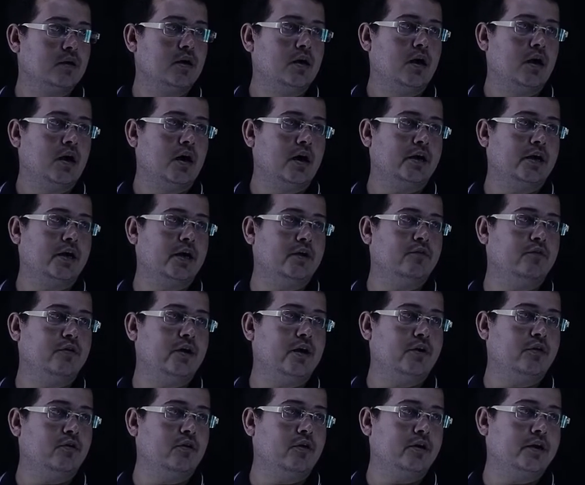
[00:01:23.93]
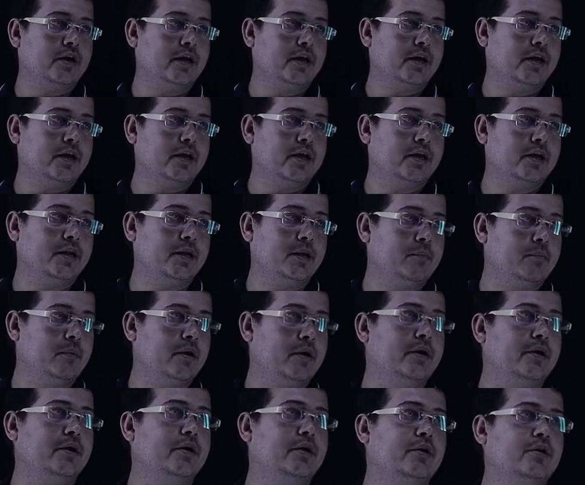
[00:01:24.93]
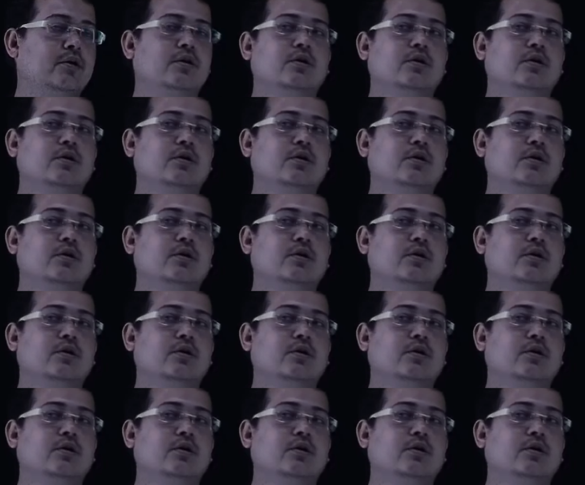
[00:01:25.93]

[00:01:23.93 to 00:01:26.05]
Again we are not getting any remainder.